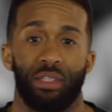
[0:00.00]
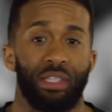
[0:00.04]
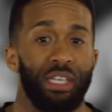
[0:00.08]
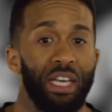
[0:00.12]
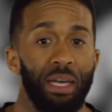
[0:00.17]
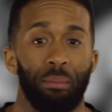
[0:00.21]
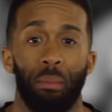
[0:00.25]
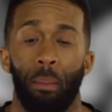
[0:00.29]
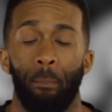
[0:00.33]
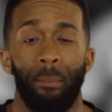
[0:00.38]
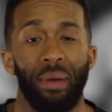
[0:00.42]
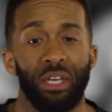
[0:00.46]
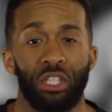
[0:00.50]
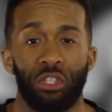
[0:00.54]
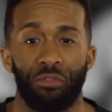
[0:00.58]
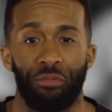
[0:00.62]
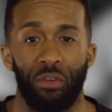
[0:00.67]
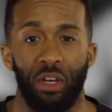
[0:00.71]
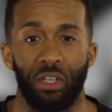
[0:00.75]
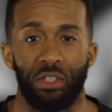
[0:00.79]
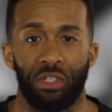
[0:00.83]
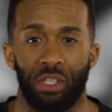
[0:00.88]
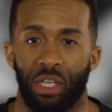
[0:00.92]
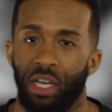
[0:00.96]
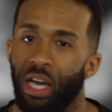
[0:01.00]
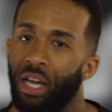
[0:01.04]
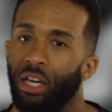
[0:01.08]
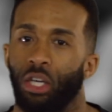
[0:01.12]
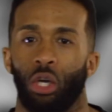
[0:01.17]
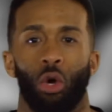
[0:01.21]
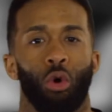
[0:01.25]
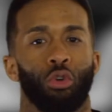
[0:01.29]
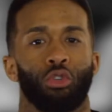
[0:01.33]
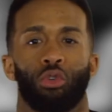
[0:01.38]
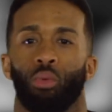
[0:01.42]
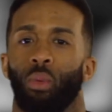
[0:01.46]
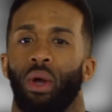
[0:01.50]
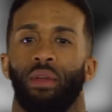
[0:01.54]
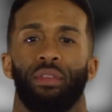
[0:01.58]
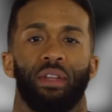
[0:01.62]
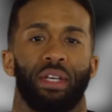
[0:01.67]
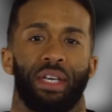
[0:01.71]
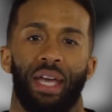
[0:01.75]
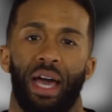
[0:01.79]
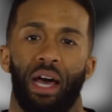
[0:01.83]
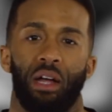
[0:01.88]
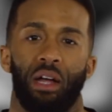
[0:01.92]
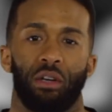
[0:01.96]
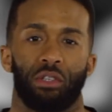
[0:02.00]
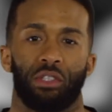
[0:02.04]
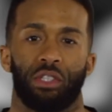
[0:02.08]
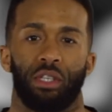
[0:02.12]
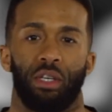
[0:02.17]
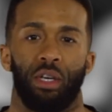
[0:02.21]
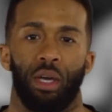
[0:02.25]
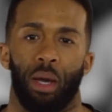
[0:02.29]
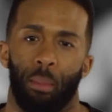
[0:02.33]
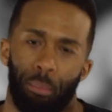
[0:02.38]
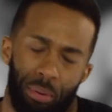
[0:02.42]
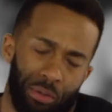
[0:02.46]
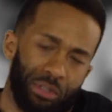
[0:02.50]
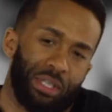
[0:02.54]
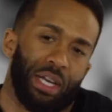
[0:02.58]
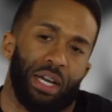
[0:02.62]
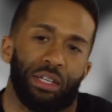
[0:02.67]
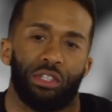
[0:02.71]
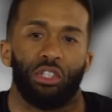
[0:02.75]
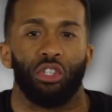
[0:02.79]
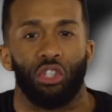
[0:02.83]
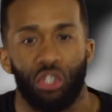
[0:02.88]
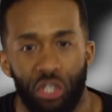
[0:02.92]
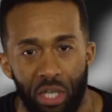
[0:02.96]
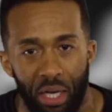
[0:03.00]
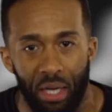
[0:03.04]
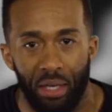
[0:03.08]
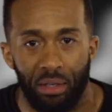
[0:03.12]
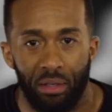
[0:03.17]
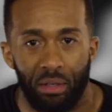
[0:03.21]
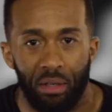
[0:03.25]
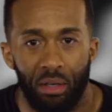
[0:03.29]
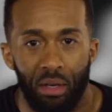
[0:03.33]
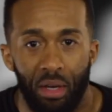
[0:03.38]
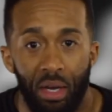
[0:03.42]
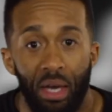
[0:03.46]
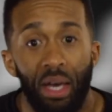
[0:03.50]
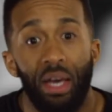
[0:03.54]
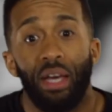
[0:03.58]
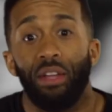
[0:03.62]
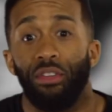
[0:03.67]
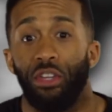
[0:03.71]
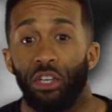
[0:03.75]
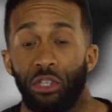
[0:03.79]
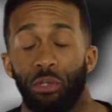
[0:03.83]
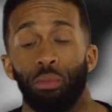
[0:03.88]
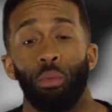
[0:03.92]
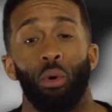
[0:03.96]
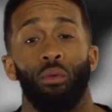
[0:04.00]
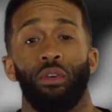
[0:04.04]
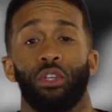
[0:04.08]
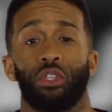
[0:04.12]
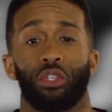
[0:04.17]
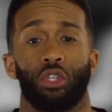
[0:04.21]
a team of misfits that kind of goes around the galaxy protecting shit. This movie